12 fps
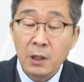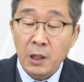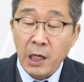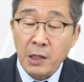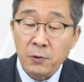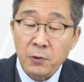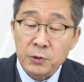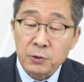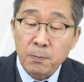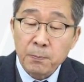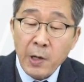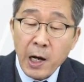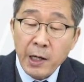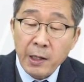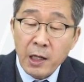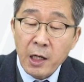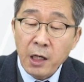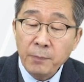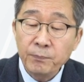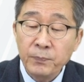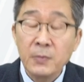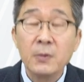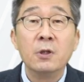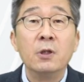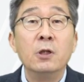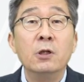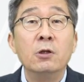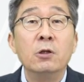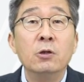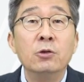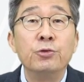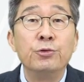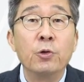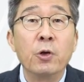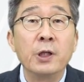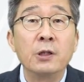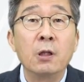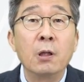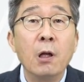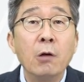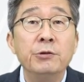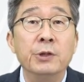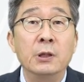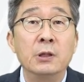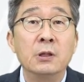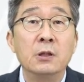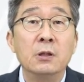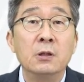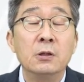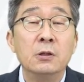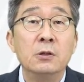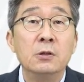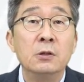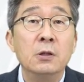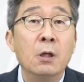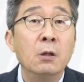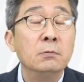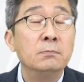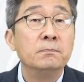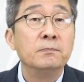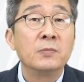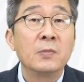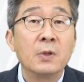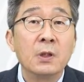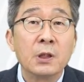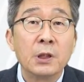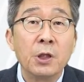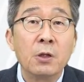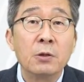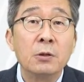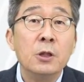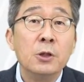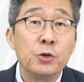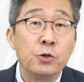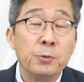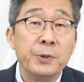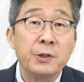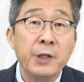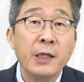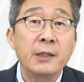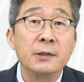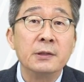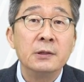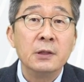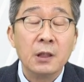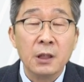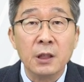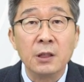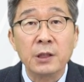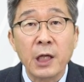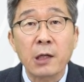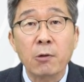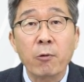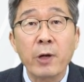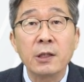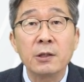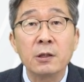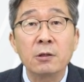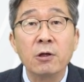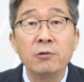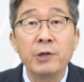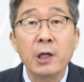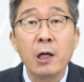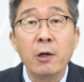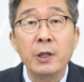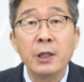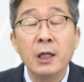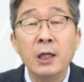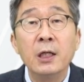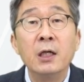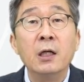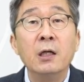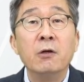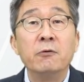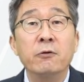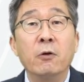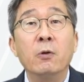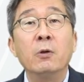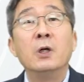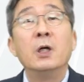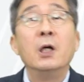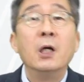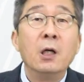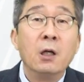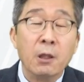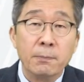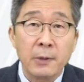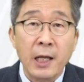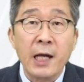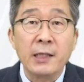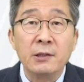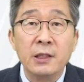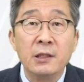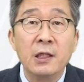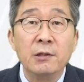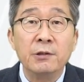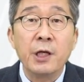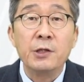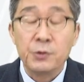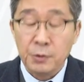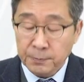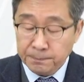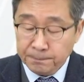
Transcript: and also pile up during the loading. So care should be taken in calculating contact area for applying the indentation.